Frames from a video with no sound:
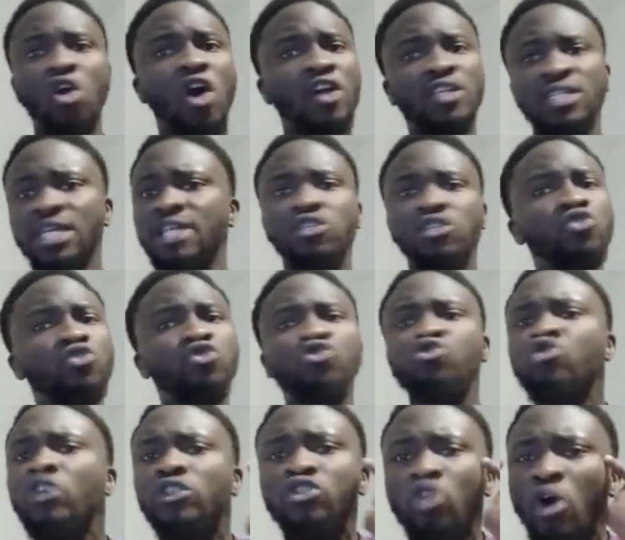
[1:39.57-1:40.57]
God says you
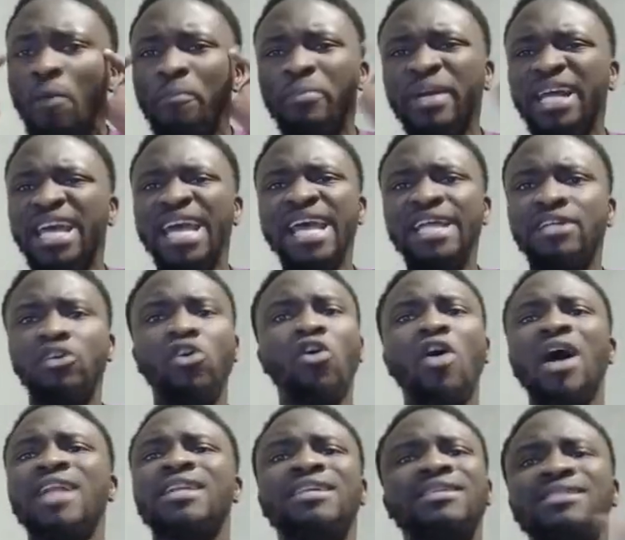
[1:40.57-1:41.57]
do not comprehend
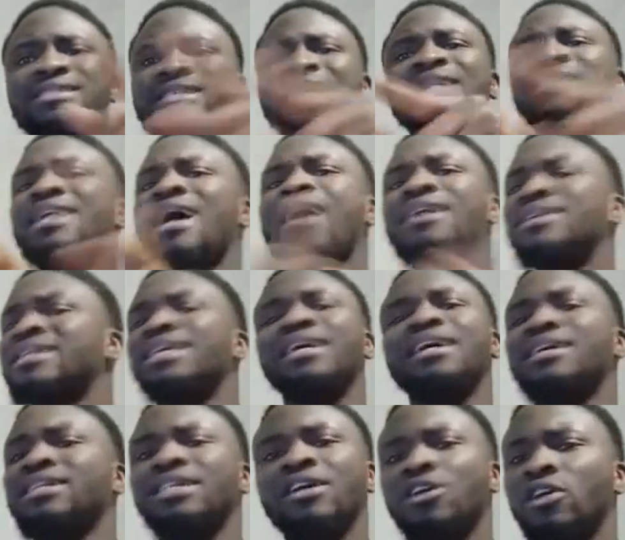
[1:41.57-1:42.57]
or understand the
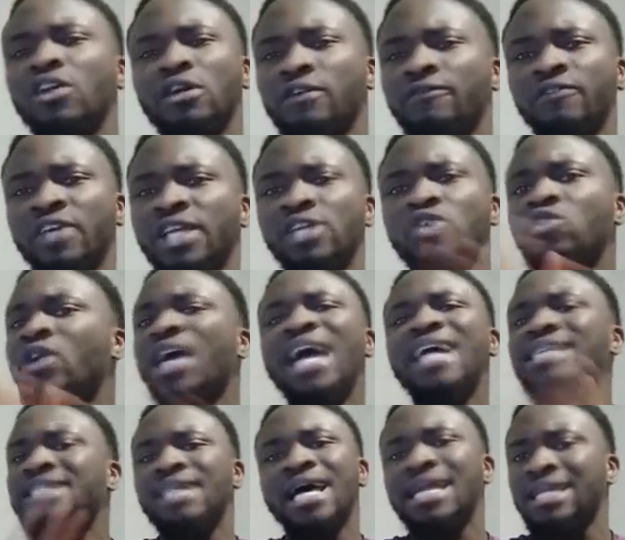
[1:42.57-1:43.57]
glorification. You
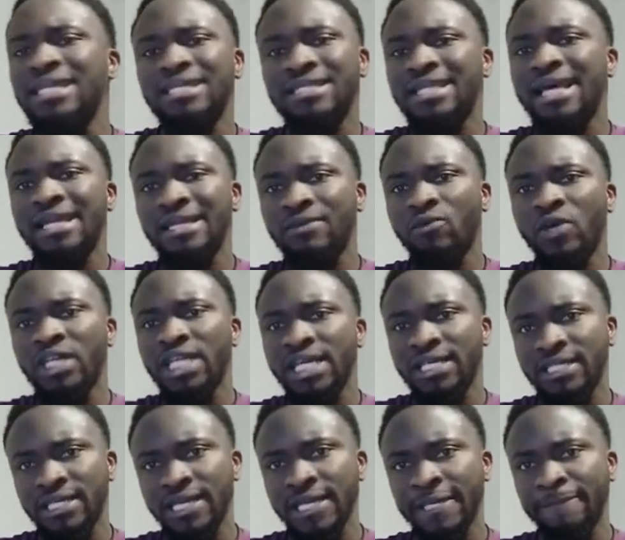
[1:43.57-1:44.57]
can't understand what they
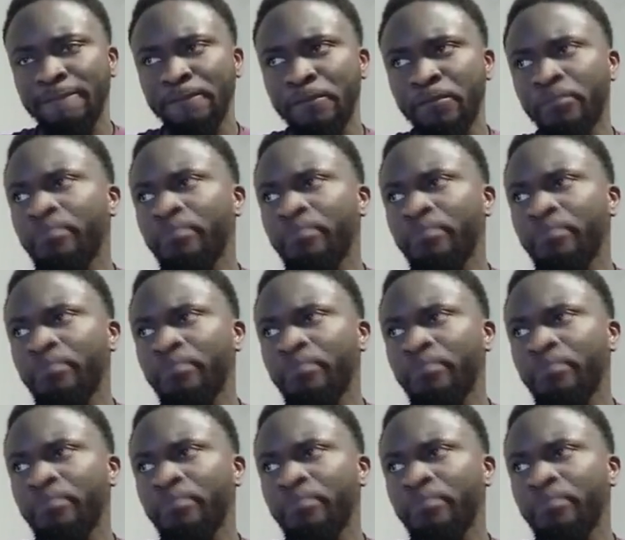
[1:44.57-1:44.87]
are saying.